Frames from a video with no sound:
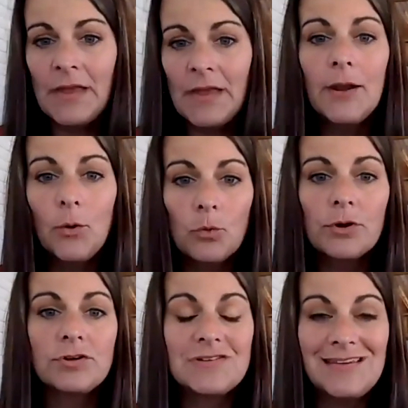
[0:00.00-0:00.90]
in order
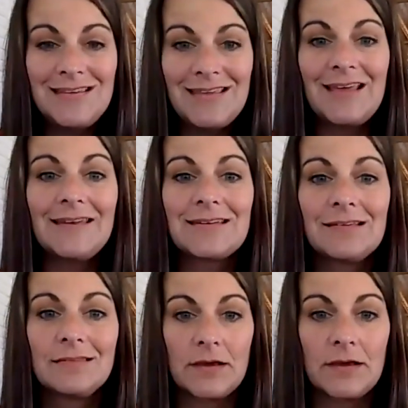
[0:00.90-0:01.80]
to get
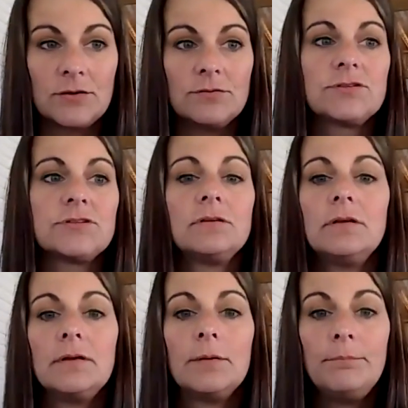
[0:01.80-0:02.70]
those
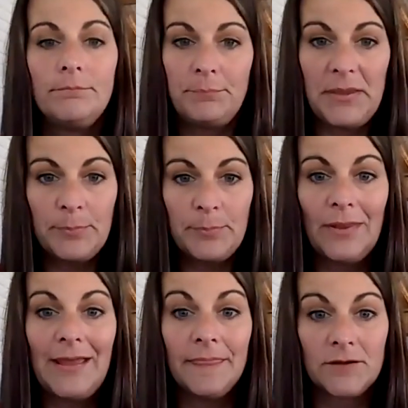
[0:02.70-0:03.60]
people
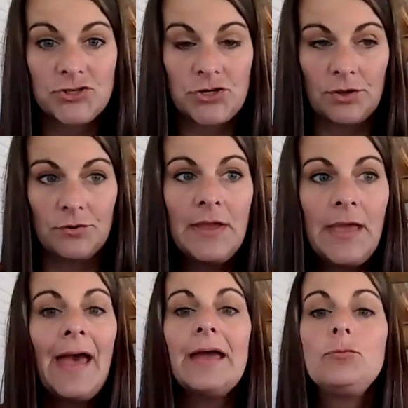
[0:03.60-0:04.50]
in the show.
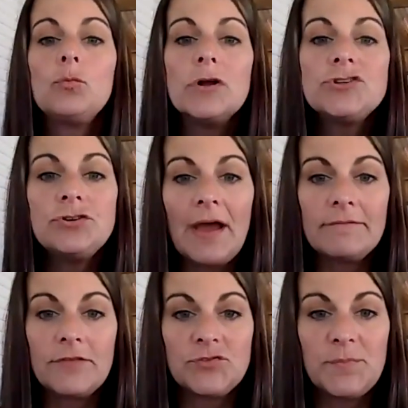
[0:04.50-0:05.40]
And once you have
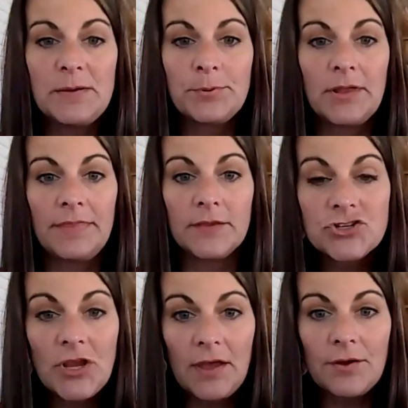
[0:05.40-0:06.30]
those people in the
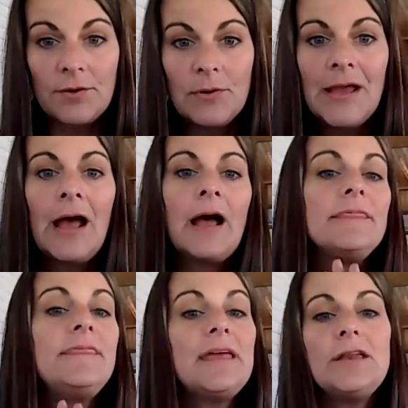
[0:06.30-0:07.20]
show,
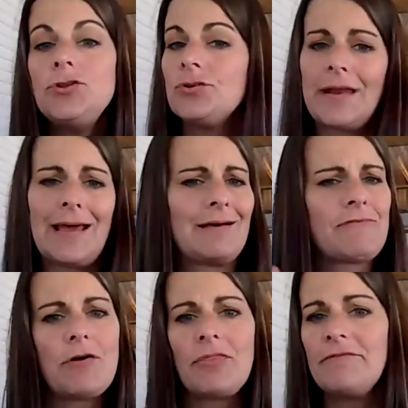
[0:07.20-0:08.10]
then you can have
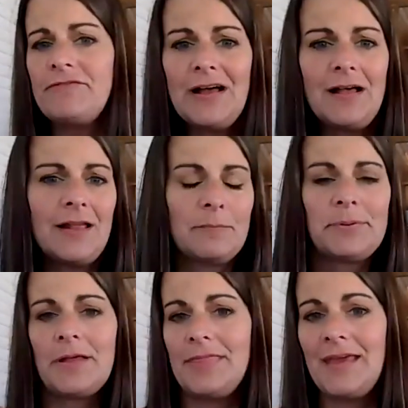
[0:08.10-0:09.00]
all the fun and
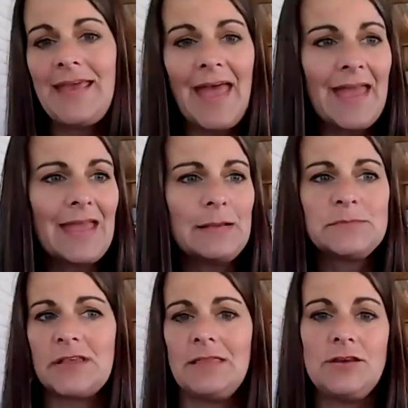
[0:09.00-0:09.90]
play the games,
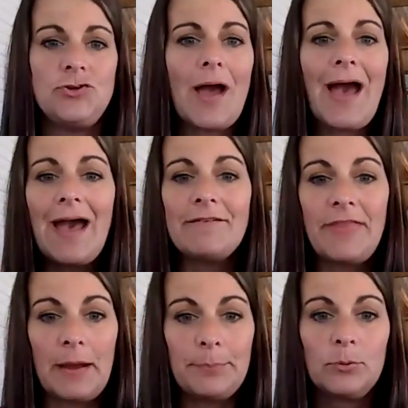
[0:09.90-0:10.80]
and then you have
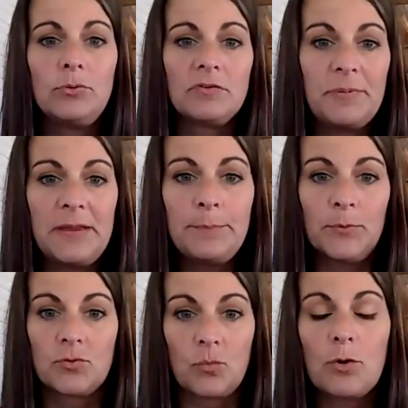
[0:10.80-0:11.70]
that pool of people
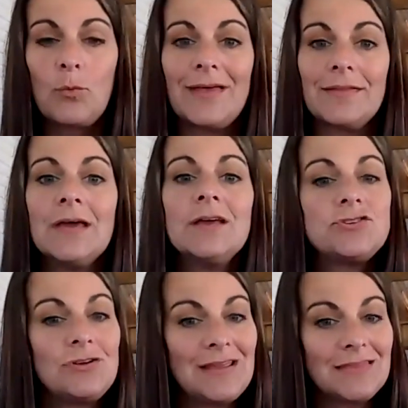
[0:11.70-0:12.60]
to work with to
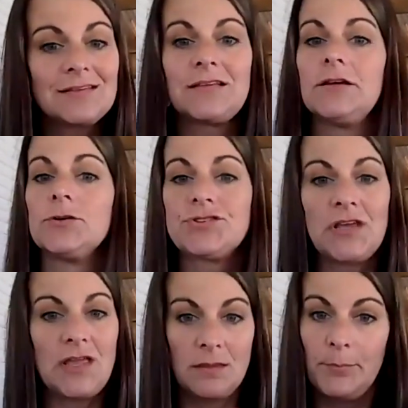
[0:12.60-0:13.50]
get the sales, to
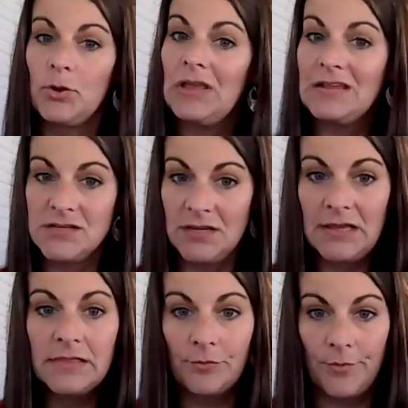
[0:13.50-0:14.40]
get the bookings, to
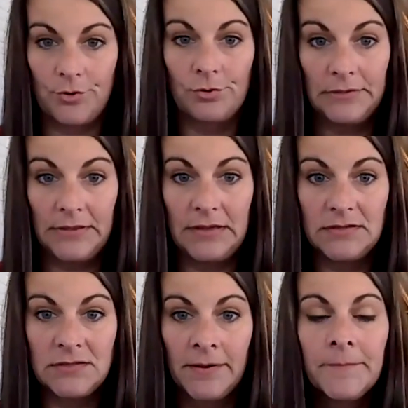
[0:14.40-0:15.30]
get their recruit leads.